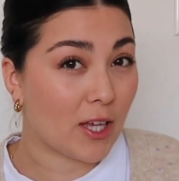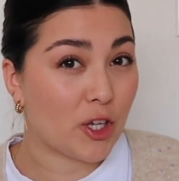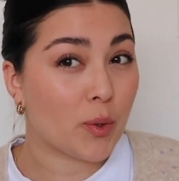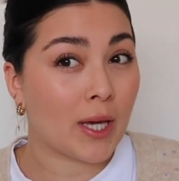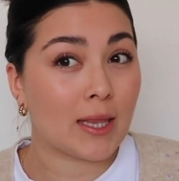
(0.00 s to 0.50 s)
Like,
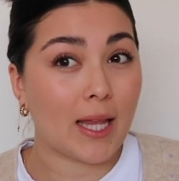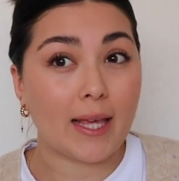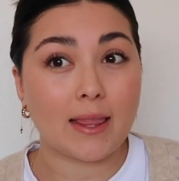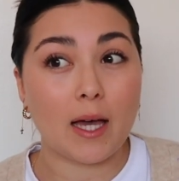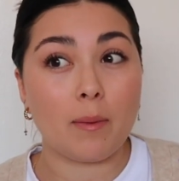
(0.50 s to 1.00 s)
you can
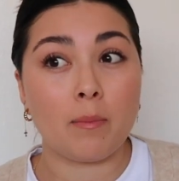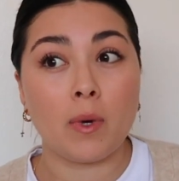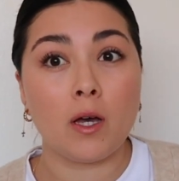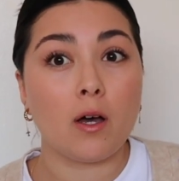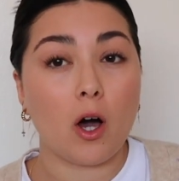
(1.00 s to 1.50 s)
light them,
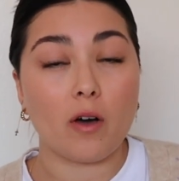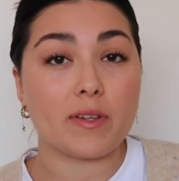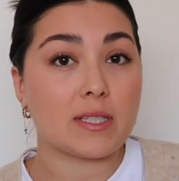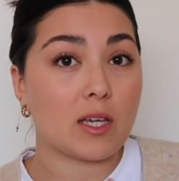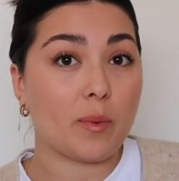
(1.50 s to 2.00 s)

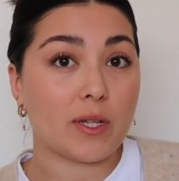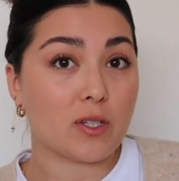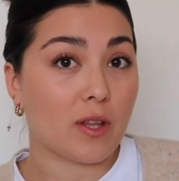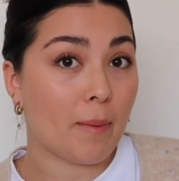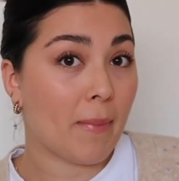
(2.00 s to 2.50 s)
obviously wait
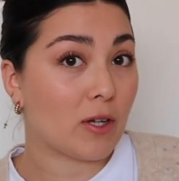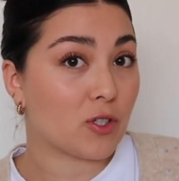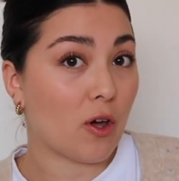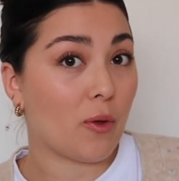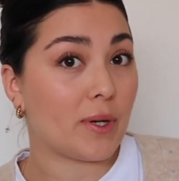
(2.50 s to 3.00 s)
till they
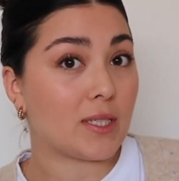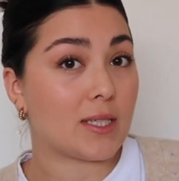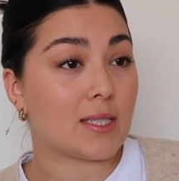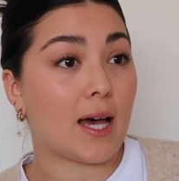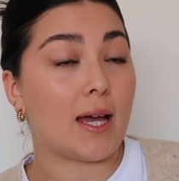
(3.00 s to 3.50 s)
melt all the way to
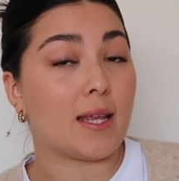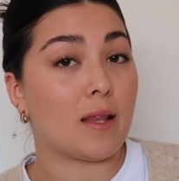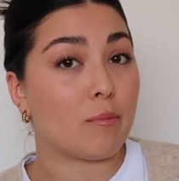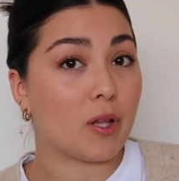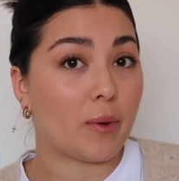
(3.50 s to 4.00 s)
the side and
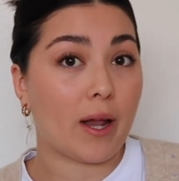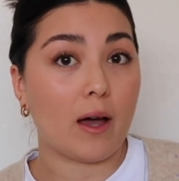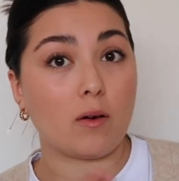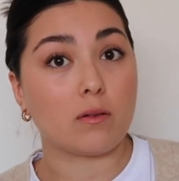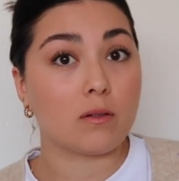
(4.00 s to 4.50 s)
then blow it
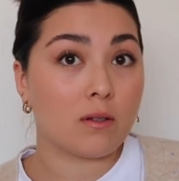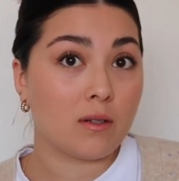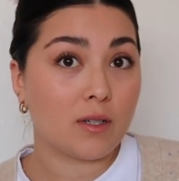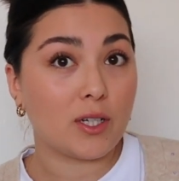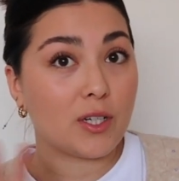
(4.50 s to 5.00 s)
out.
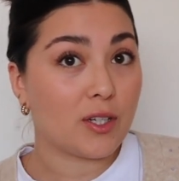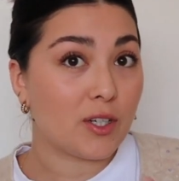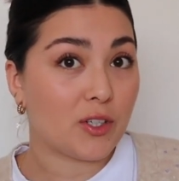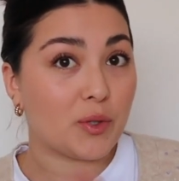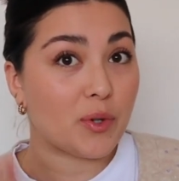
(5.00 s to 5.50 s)

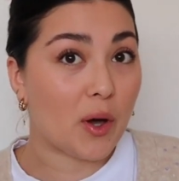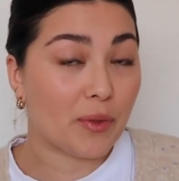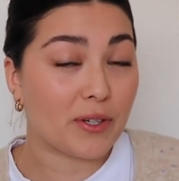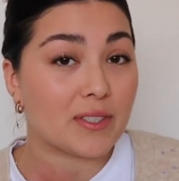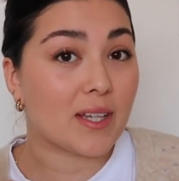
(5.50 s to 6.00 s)
You
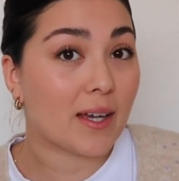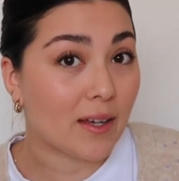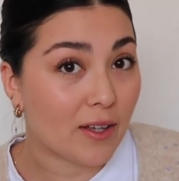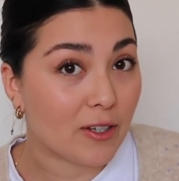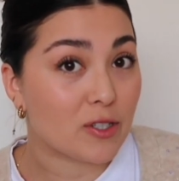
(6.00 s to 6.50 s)
know, there's
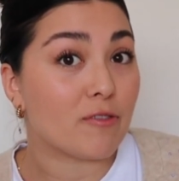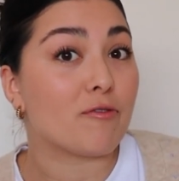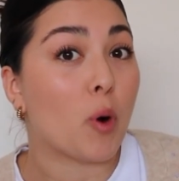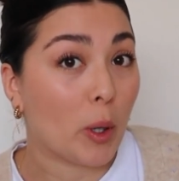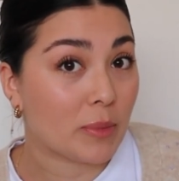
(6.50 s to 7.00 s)
a
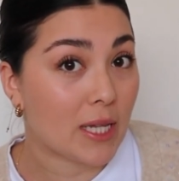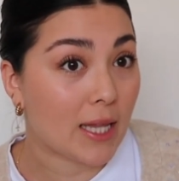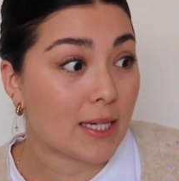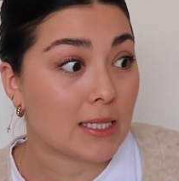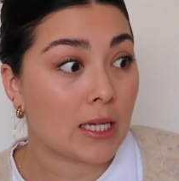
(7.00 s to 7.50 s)
form to
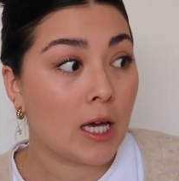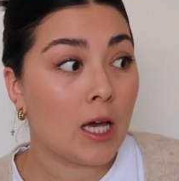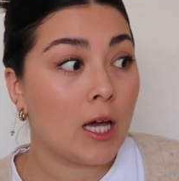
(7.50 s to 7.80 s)
this.